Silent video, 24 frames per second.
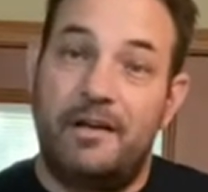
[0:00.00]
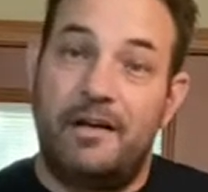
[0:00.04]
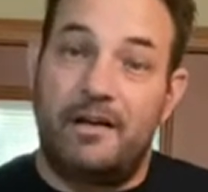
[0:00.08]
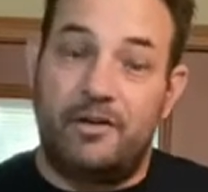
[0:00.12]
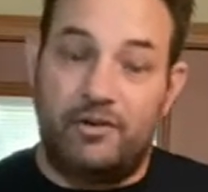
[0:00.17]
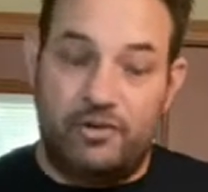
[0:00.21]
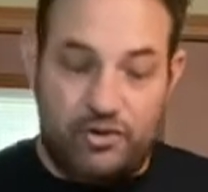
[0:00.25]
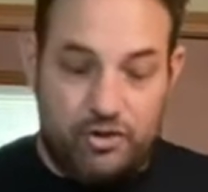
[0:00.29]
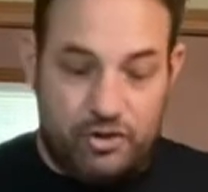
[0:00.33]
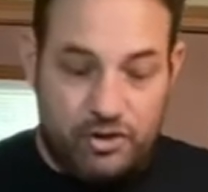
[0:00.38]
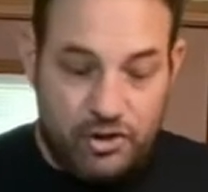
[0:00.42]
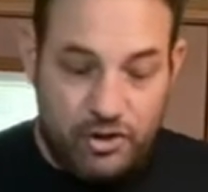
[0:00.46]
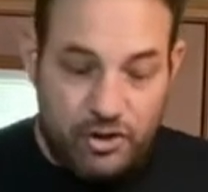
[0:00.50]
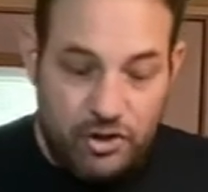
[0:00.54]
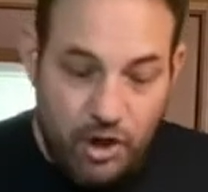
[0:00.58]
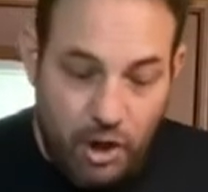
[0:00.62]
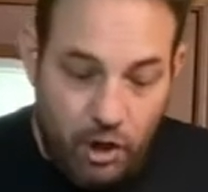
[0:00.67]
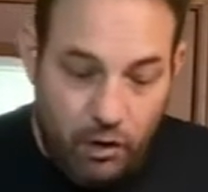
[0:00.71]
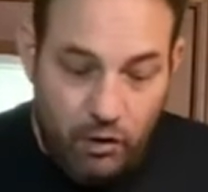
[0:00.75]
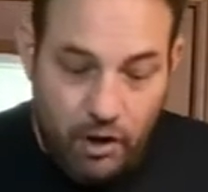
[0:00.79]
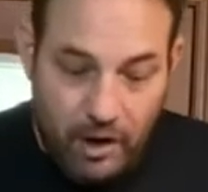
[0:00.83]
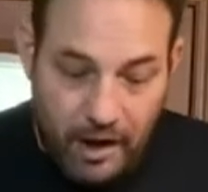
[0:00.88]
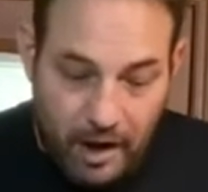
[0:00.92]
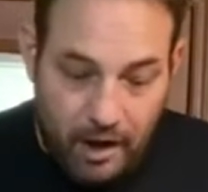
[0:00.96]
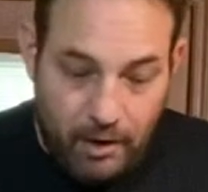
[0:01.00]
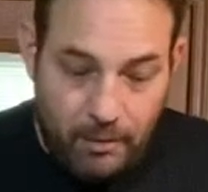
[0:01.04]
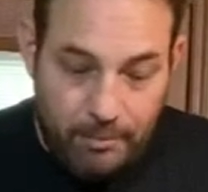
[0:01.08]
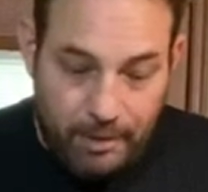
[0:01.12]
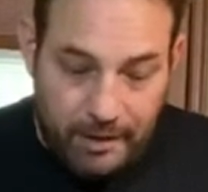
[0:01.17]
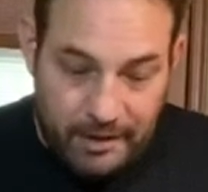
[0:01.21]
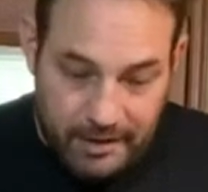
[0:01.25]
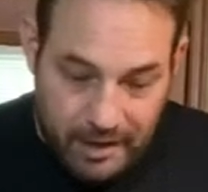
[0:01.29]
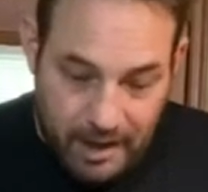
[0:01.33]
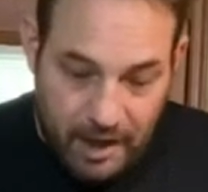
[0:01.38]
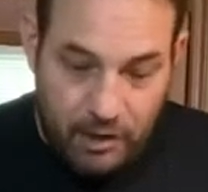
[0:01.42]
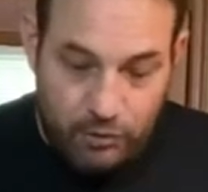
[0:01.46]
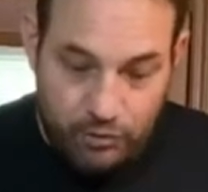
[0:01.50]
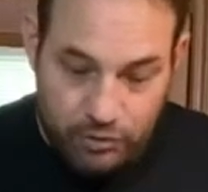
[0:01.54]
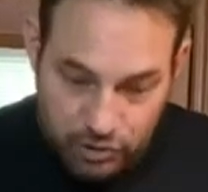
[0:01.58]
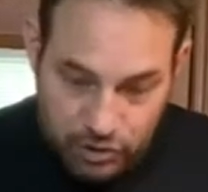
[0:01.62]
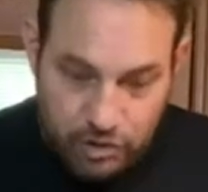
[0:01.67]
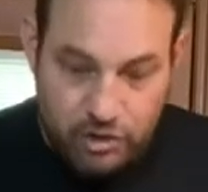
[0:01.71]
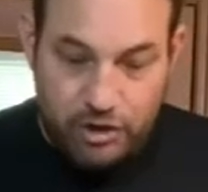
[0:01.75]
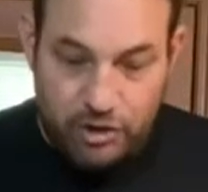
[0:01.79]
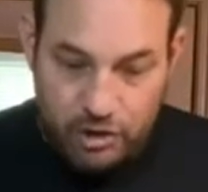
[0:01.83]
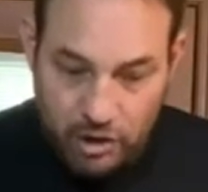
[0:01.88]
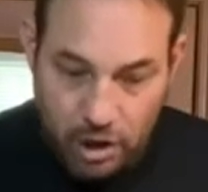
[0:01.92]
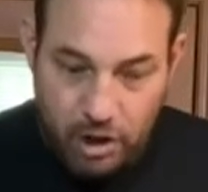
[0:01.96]
You should know how, by now, you
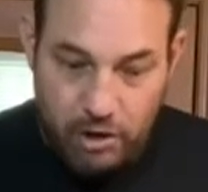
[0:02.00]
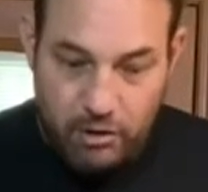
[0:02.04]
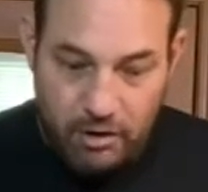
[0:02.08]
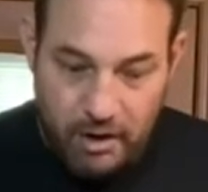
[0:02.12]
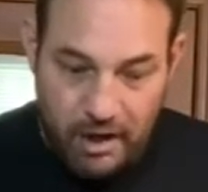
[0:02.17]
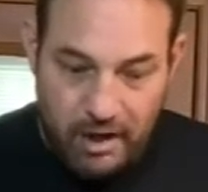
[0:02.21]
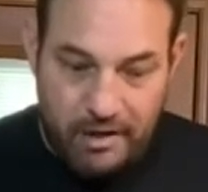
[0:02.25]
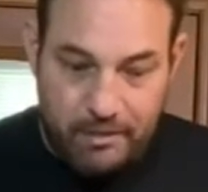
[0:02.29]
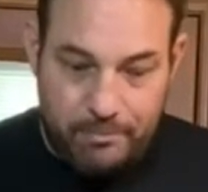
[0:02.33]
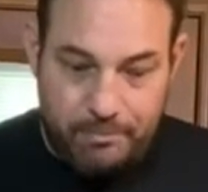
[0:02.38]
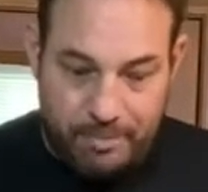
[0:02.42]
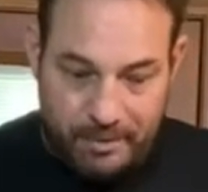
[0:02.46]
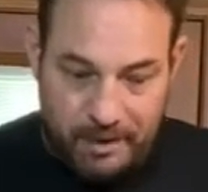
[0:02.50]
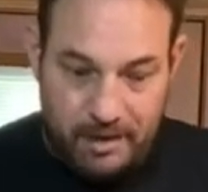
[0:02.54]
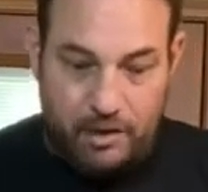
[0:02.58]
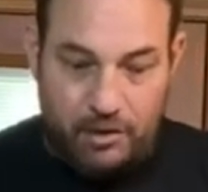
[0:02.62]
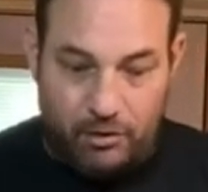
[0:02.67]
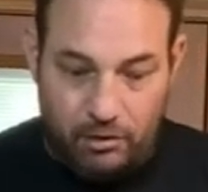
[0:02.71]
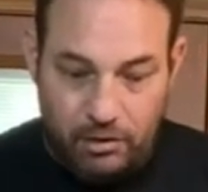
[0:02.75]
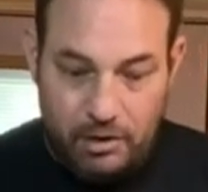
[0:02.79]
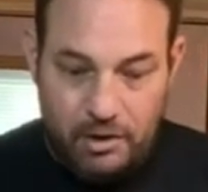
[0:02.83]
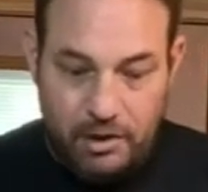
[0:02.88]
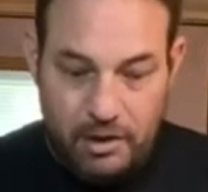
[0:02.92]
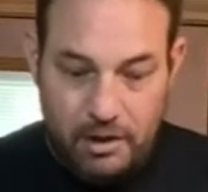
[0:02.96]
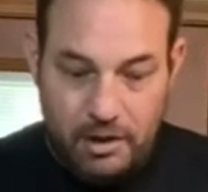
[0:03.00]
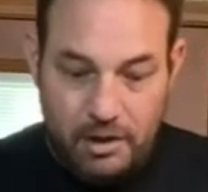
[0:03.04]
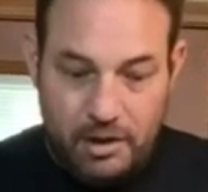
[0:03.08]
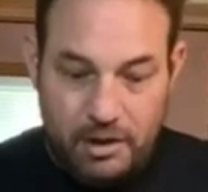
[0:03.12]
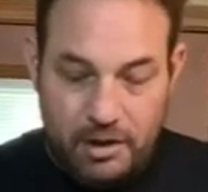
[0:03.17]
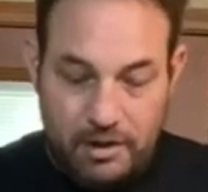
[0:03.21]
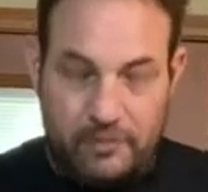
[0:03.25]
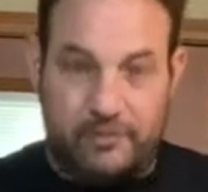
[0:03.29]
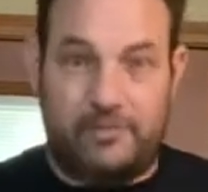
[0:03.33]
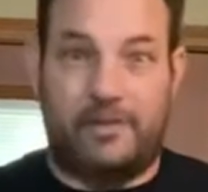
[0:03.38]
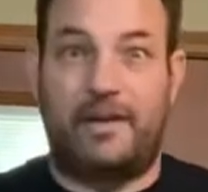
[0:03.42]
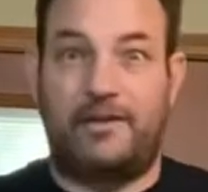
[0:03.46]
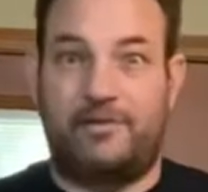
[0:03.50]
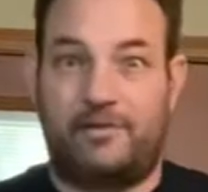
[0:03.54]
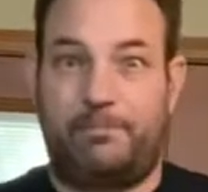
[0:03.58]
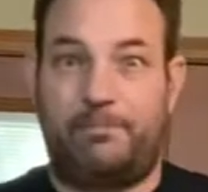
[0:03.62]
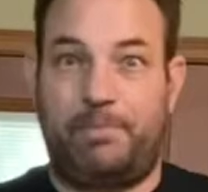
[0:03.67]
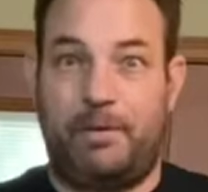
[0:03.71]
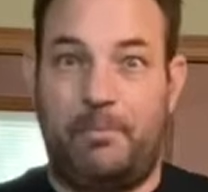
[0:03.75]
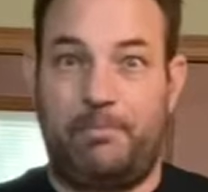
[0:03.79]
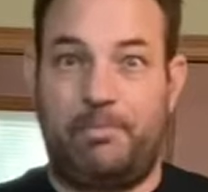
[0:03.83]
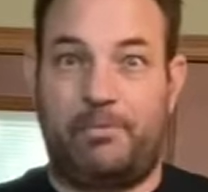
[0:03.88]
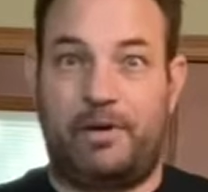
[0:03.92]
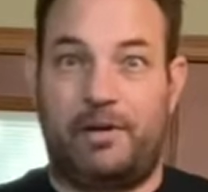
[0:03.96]
should know how to peel and slice a
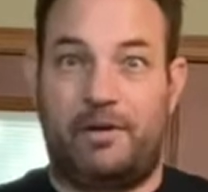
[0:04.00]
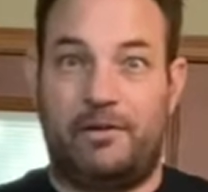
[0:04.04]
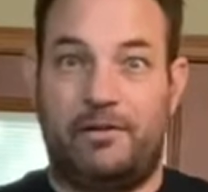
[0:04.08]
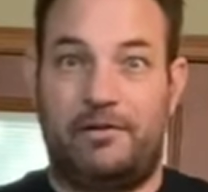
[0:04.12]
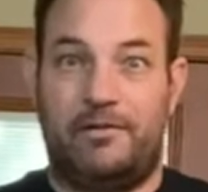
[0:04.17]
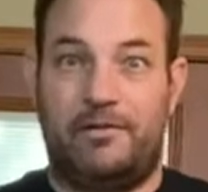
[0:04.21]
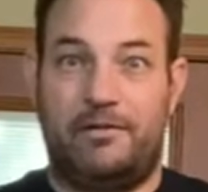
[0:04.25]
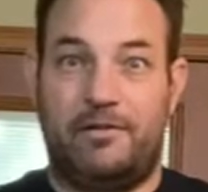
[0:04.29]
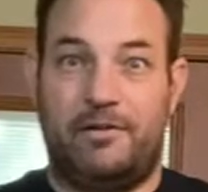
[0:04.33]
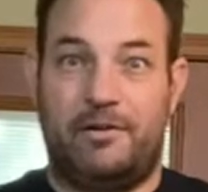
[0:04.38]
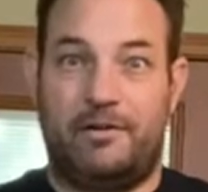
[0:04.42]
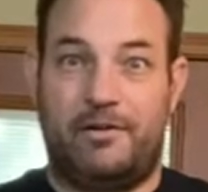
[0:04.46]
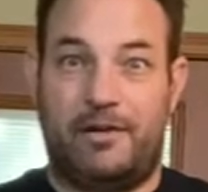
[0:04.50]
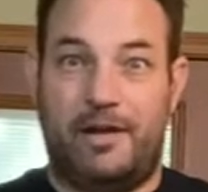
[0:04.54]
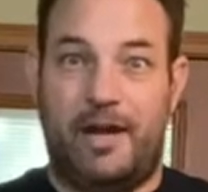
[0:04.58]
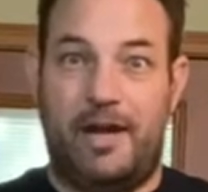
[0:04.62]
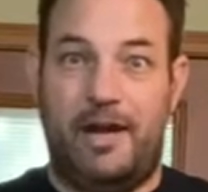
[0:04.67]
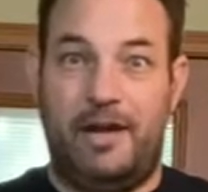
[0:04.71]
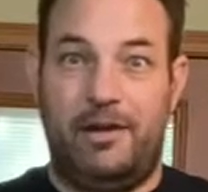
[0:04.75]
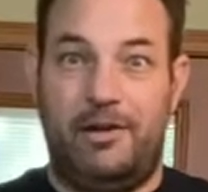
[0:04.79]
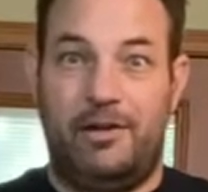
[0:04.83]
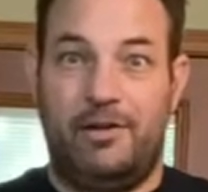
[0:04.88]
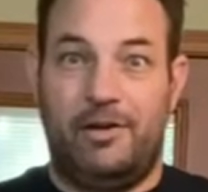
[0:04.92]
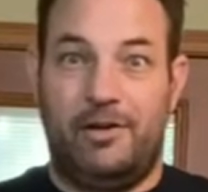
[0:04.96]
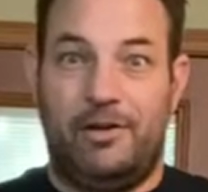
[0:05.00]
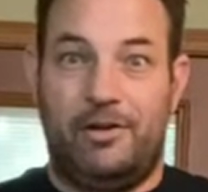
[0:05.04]
pumpkin, okay?